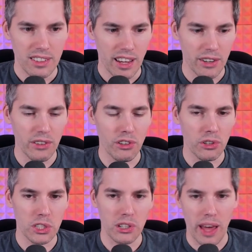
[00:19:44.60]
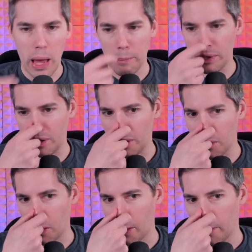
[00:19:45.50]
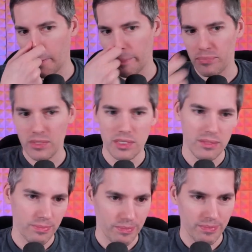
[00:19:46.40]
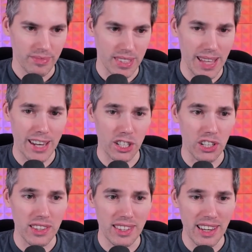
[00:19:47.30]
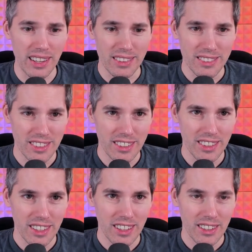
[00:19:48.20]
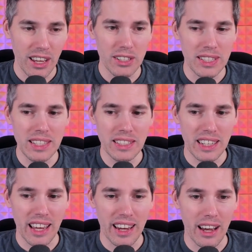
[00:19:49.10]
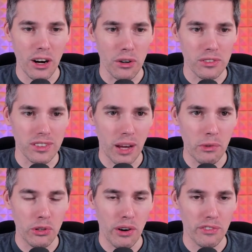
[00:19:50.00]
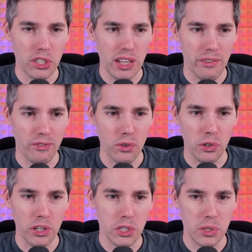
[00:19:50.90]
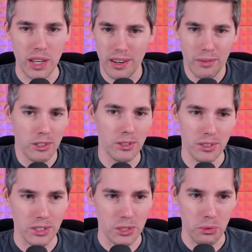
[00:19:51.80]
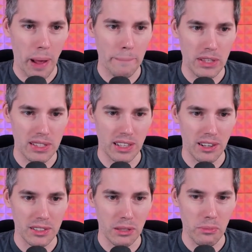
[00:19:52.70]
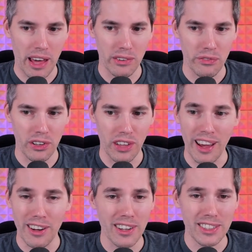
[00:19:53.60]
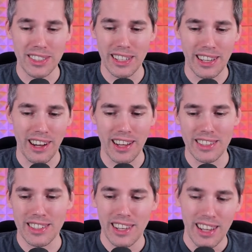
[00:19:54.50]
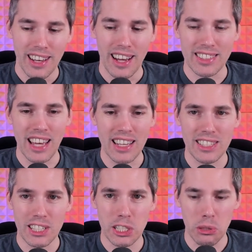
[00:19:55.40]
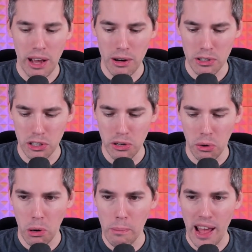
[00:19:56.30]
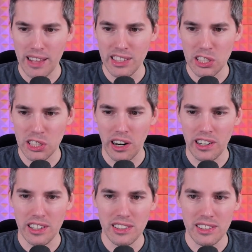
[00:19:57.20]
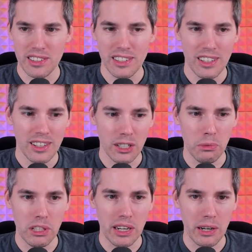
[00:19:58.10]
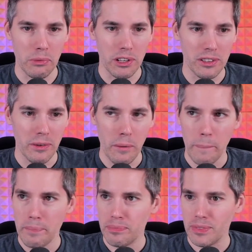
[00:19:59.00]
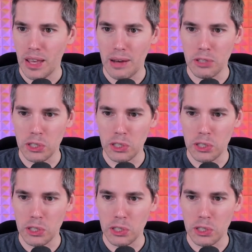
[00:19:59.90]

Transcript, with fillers: I don't even know what's going to happen here. Is that a good thing? No, it's easy to get out. I mean, you have just have a few creatures out. I mean, you can just ramp this thing onto the battlefield. I honestly cannot attest to how good or bad this card is. Could be terrible. I'm just